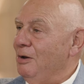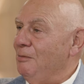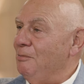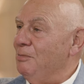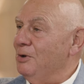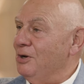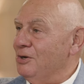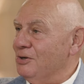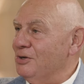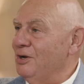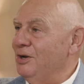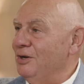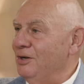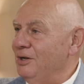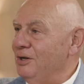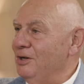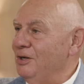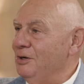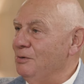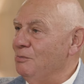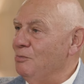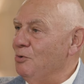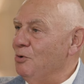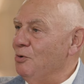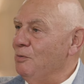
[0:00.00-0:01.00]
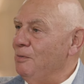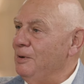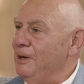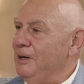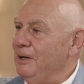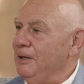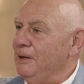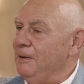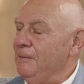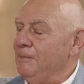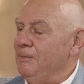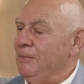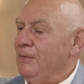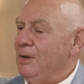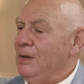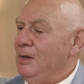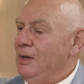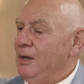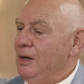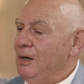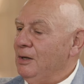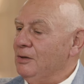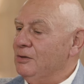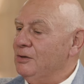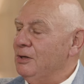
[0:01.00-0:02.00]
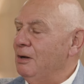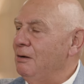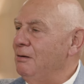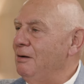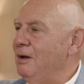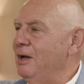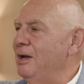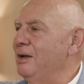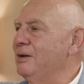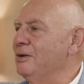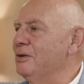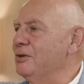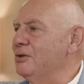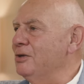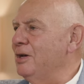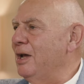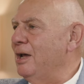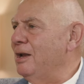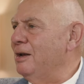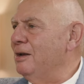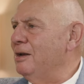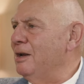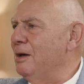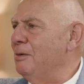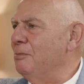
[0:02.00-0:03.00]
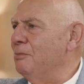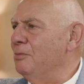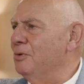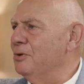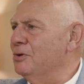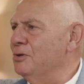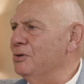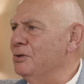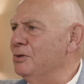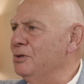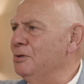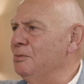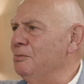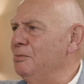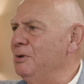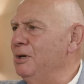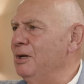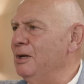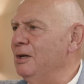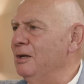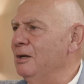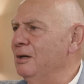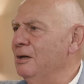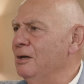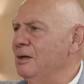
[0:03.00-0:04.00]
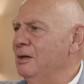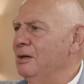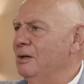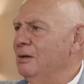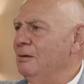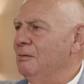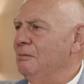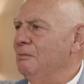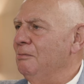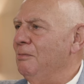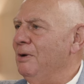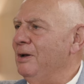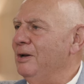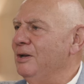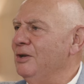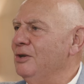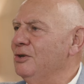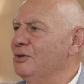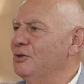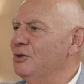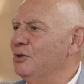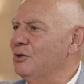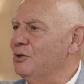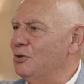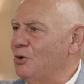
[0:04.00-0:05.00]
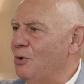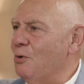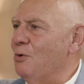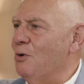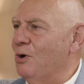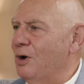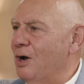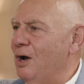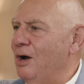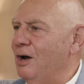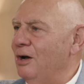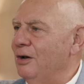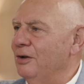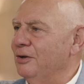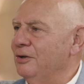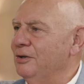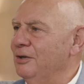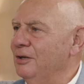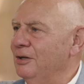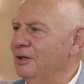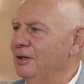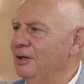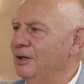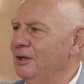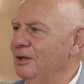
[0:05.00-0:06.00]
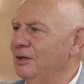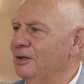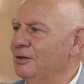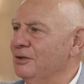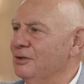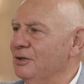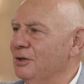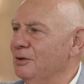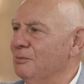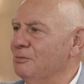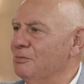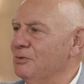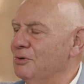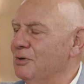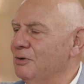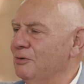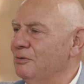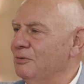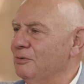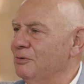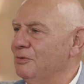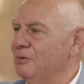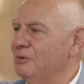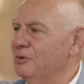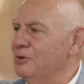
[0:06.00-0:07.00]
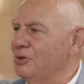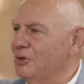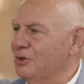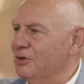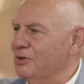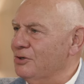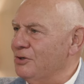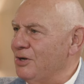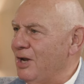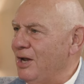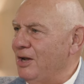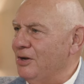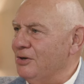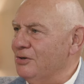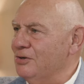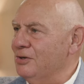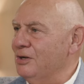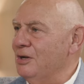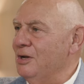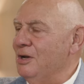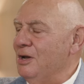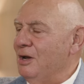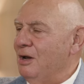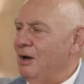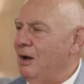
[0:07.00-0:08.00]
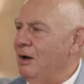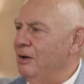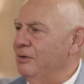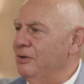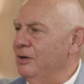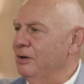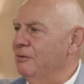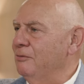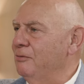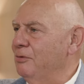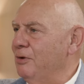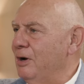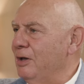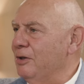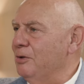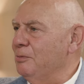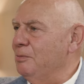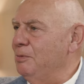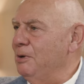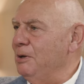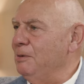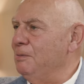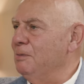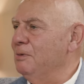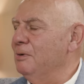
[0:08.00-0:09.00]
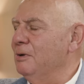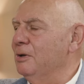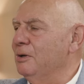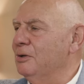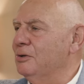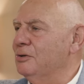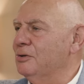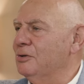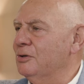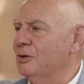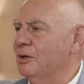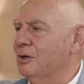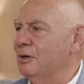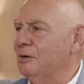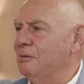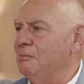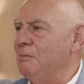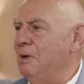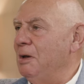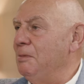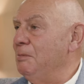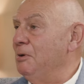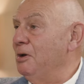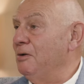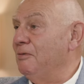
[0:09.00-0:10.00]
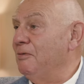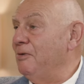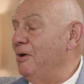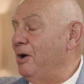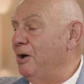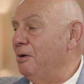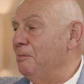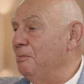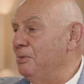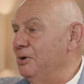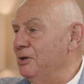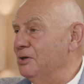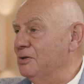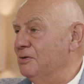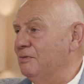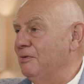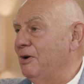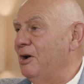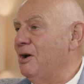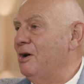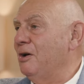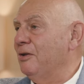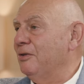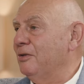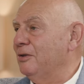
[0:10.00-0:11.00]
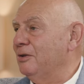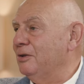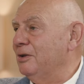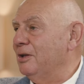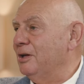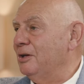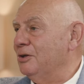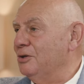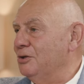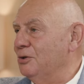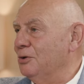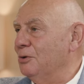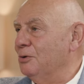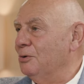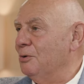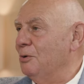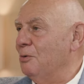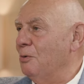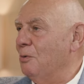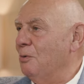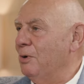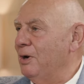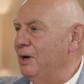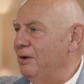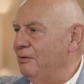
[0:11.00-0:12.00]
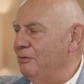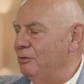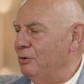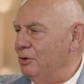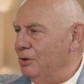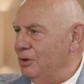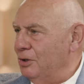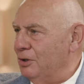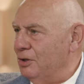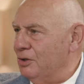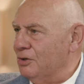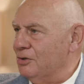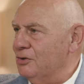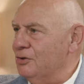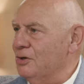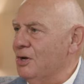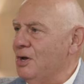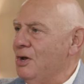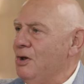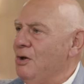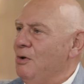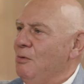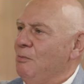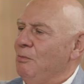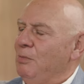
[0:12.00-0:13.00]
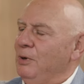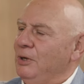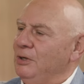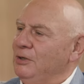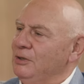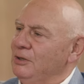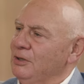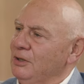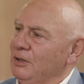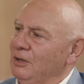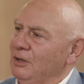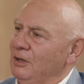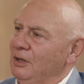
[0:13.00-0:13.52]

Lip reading: because I needed more money. And so I understand numbers. And to me, money is the scorecard in terms of success. I think for other people, it's maybe a fine piece of art that they do or whatever it is. But